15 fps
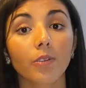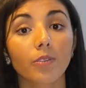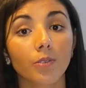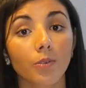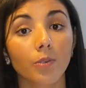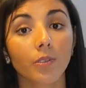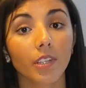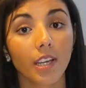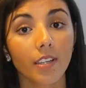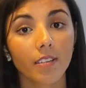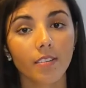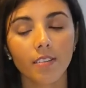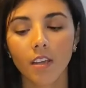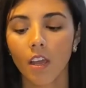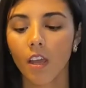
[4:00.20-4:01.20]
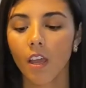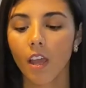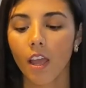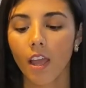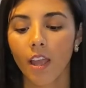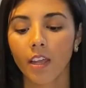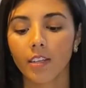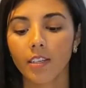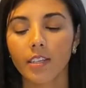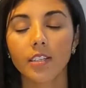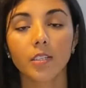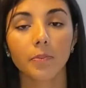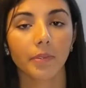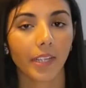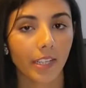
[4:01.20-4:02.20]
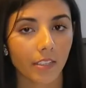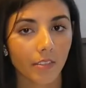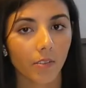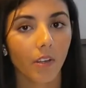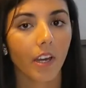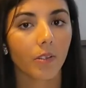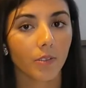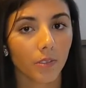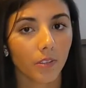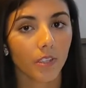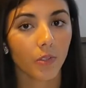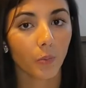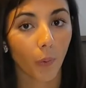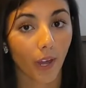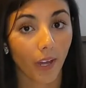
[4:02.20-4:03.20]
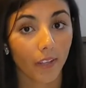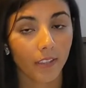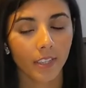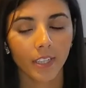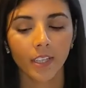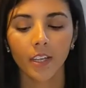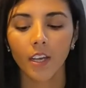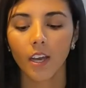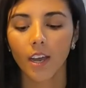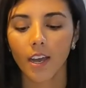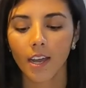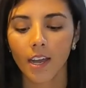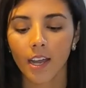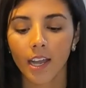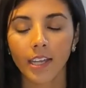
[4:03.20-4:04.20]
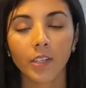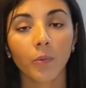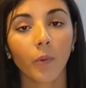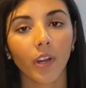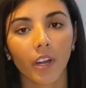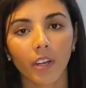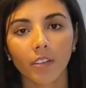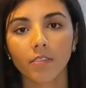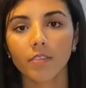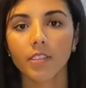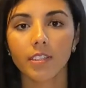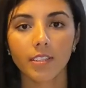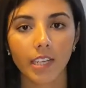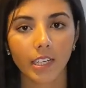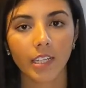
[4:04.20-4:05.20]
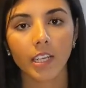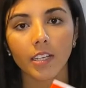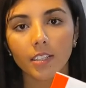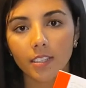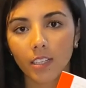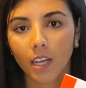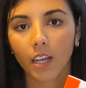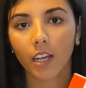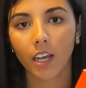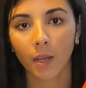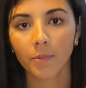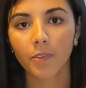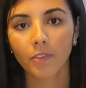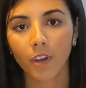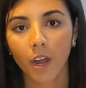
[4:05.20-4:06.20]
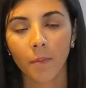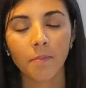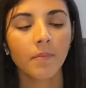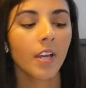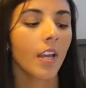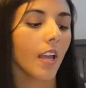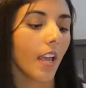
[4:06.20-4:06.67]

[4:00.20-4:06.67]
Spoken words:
to do this and explains you how to do this well, and where this technique comes from.